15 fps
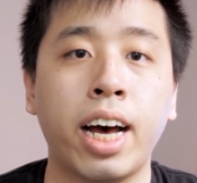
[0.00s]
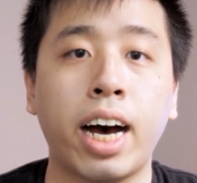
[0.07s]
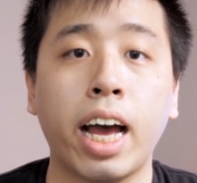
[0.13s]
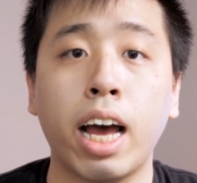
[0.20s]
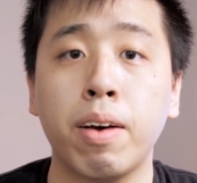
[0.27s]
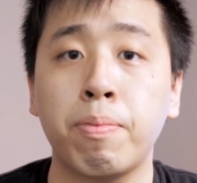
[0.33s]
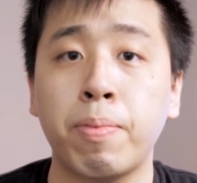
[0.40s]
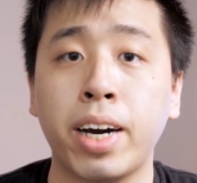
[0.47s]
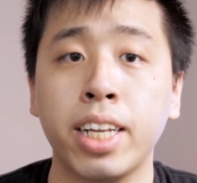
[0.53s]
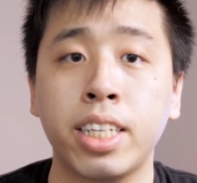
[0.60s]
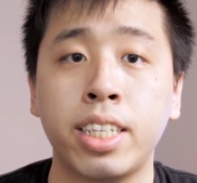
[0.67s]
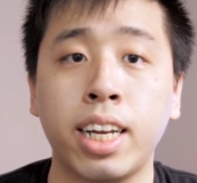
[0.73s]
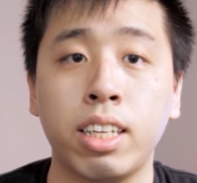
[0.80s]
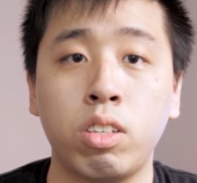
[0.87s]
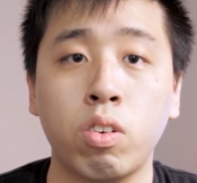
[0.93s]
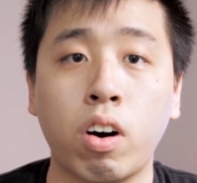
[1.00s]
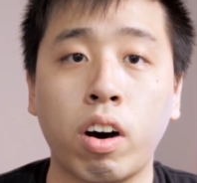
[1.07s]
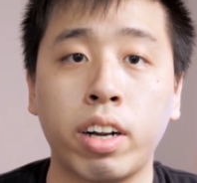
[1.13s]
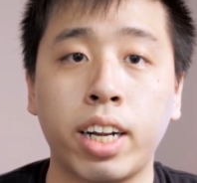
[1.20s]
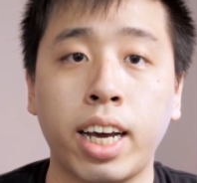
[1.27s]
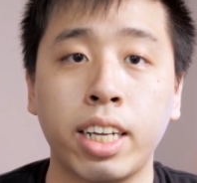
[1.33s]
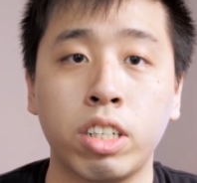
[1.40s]
I have mine set to
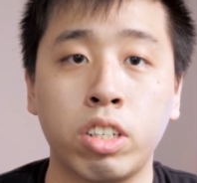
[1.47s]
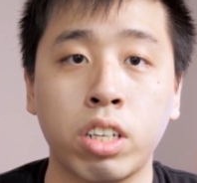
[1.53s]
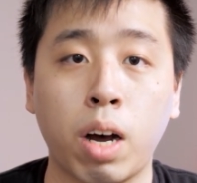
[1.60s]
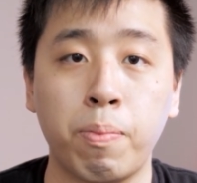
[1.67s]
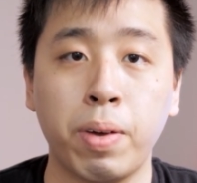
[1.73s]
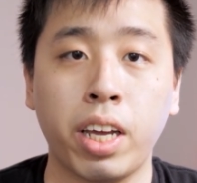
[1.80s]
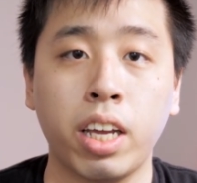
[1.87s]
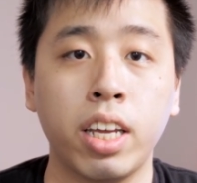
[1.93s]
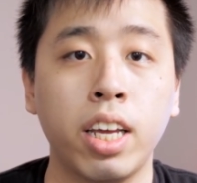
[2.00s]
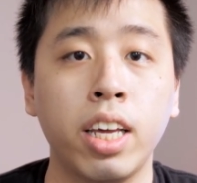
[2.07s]
online shopping.